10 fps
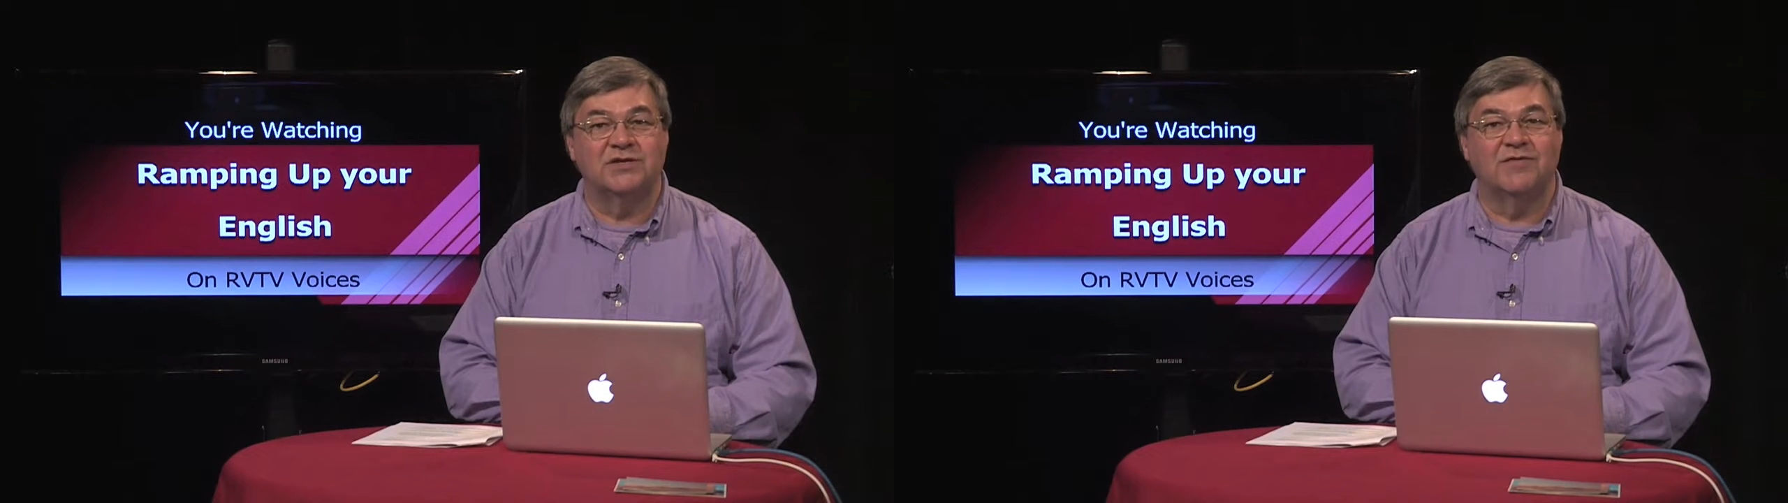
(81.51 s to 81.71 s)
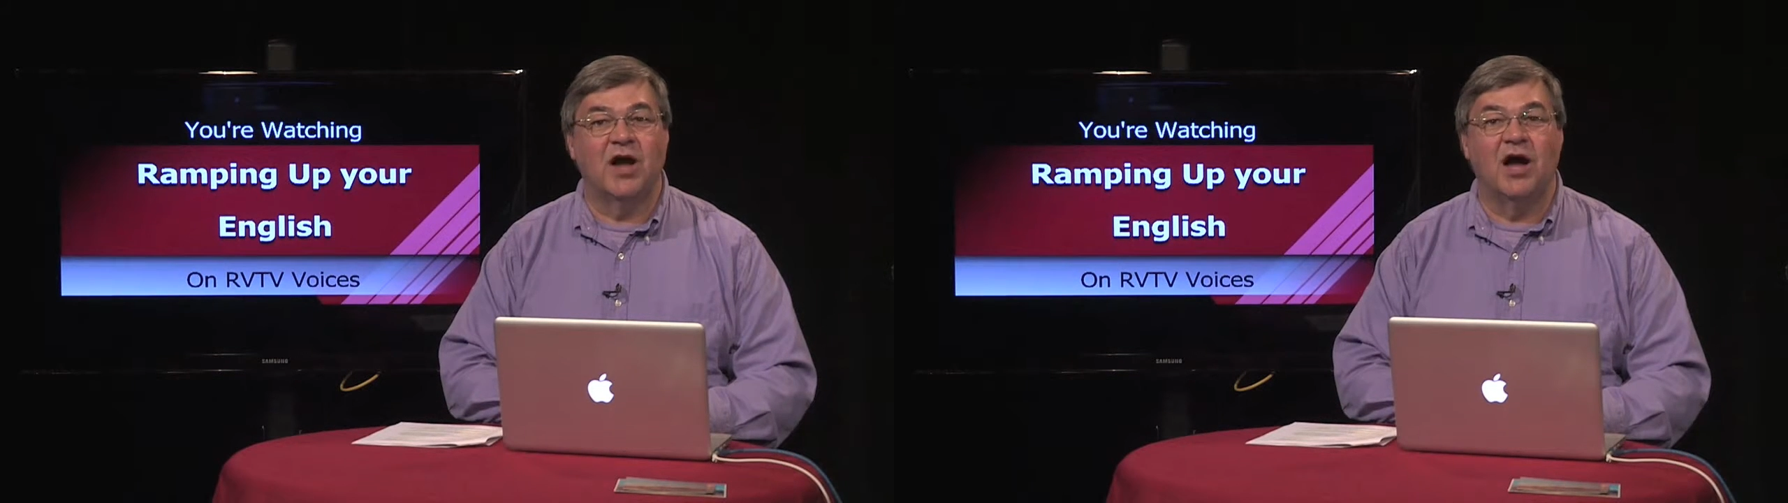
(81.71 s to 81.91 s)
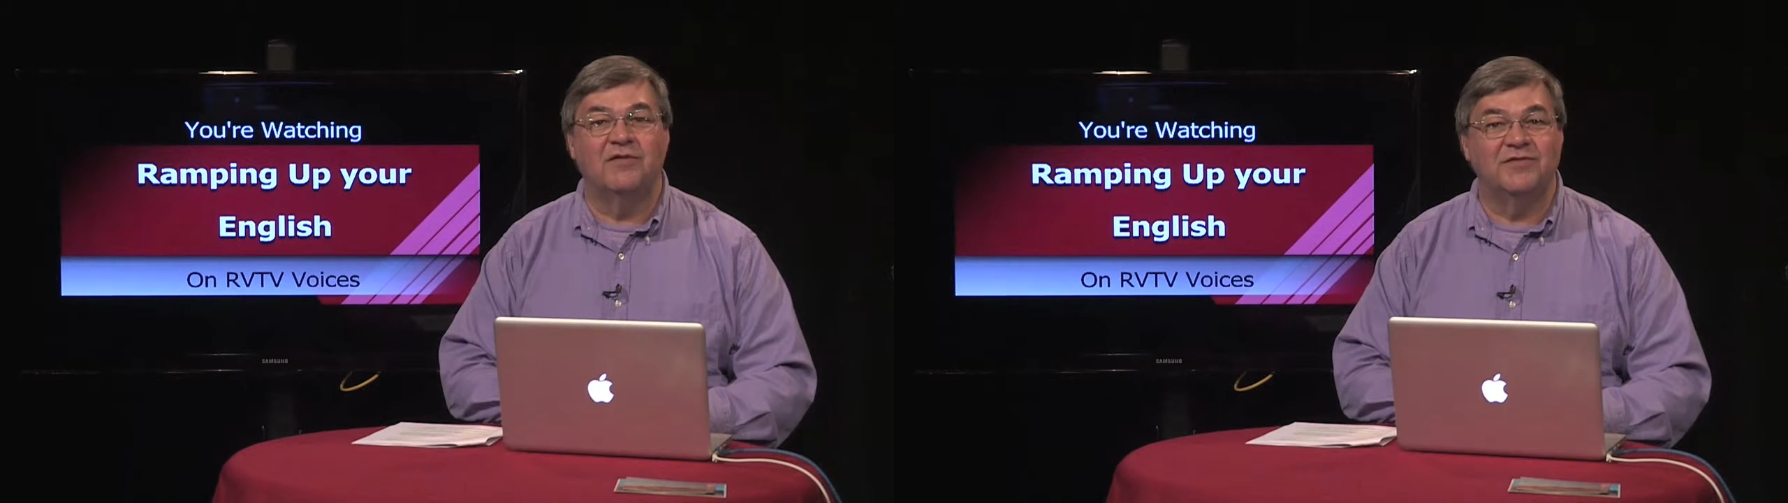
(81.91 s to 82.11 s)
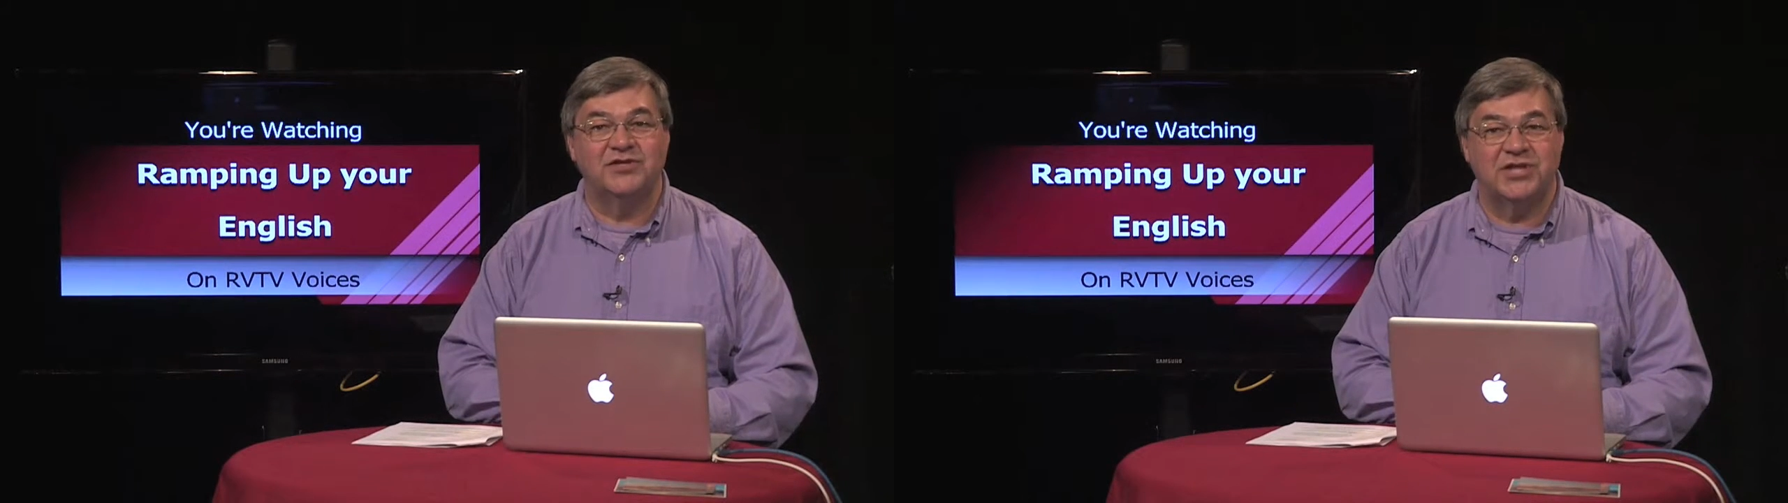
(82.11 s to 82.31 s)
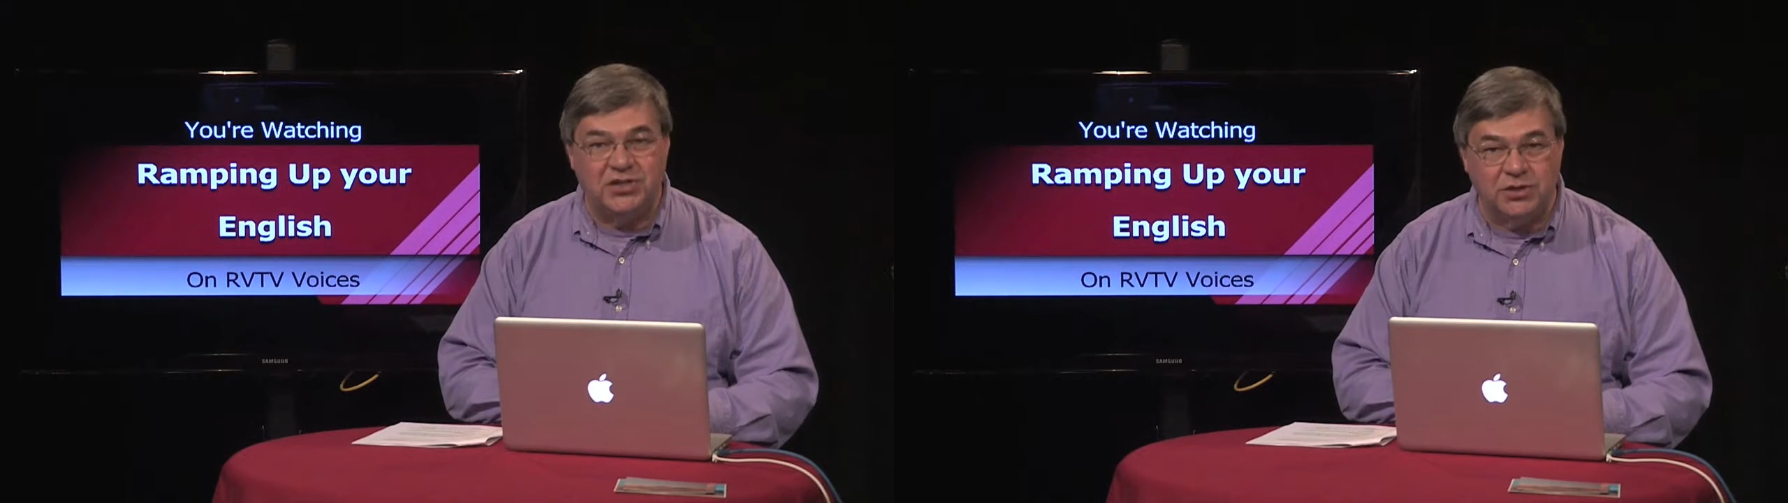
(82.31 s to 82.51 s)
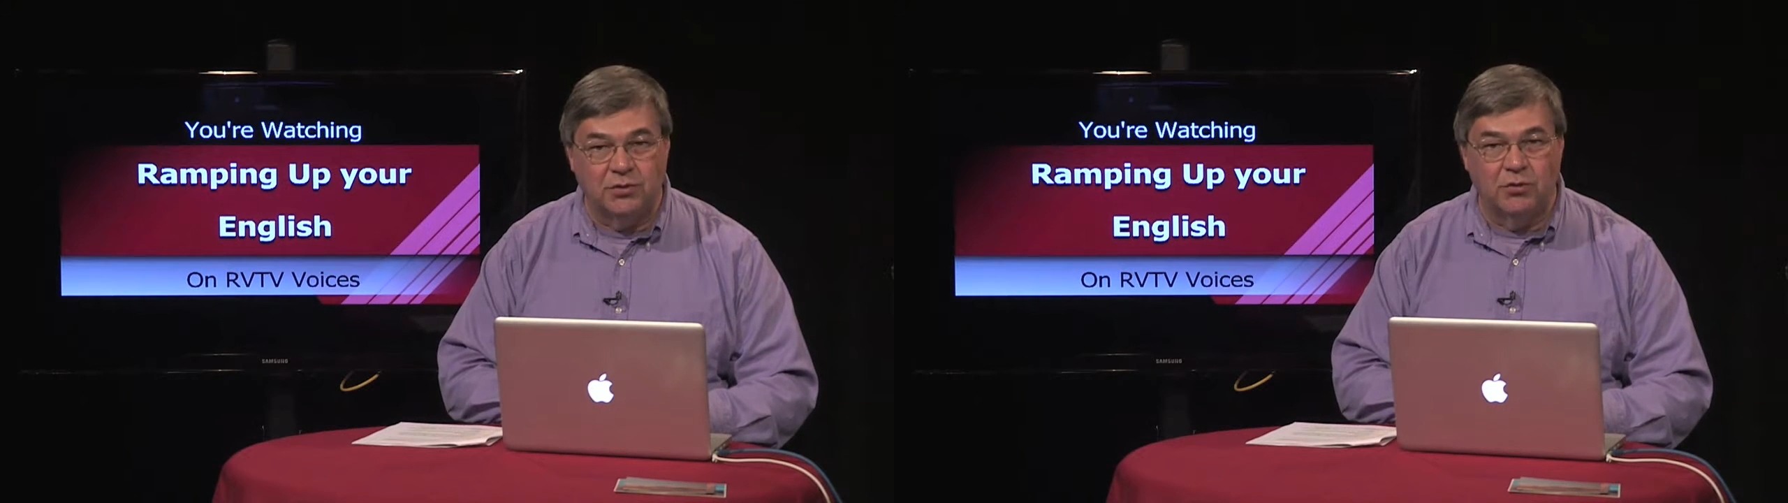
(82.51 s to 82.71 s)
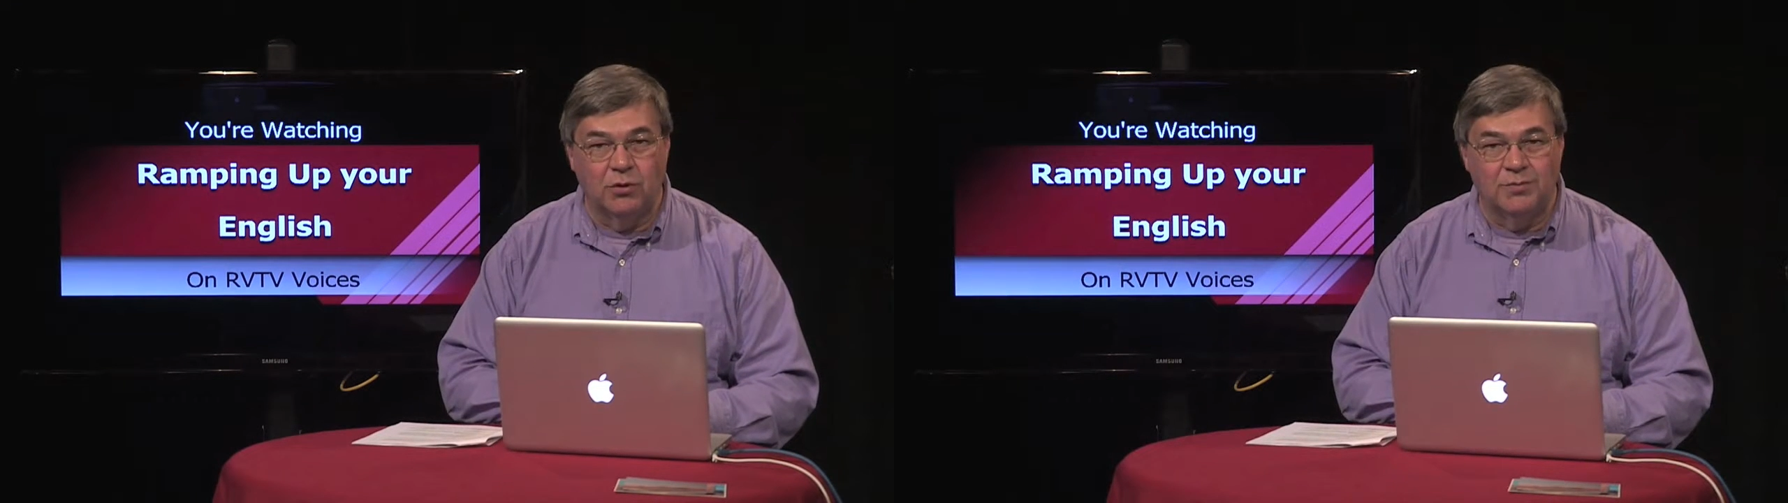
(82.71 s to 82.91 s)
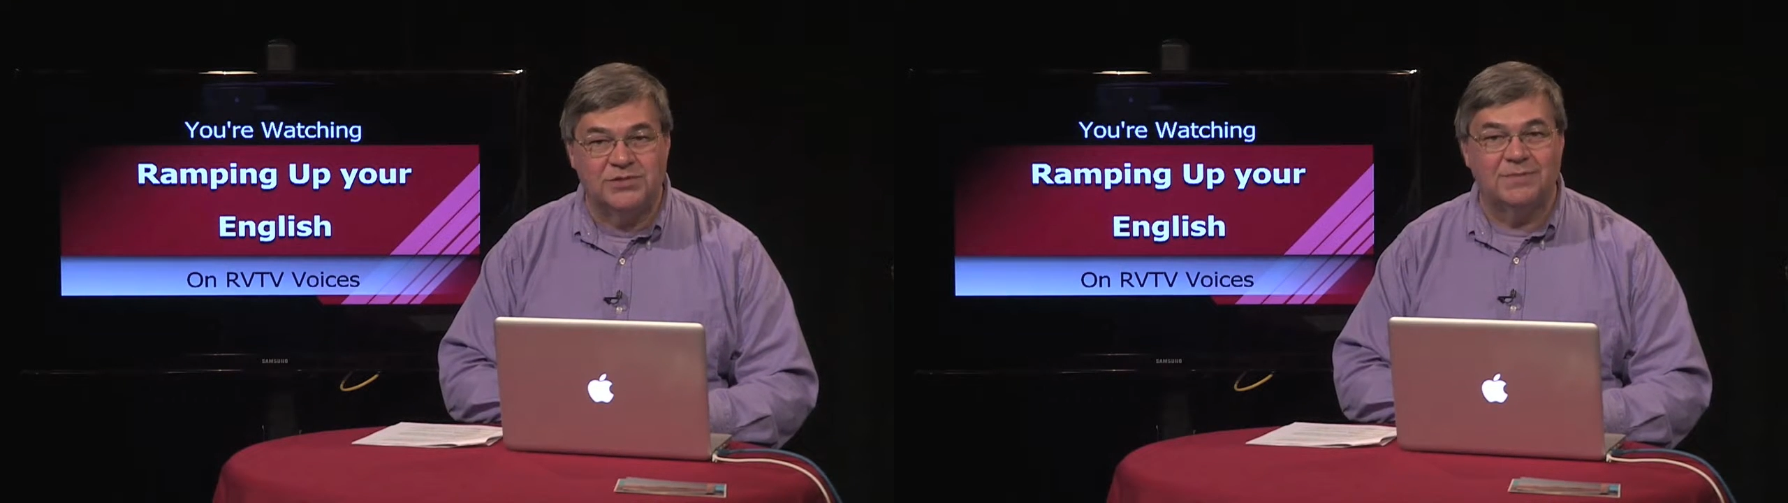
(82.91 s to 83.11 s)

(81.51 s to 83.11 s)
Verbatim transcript: of conversation groups.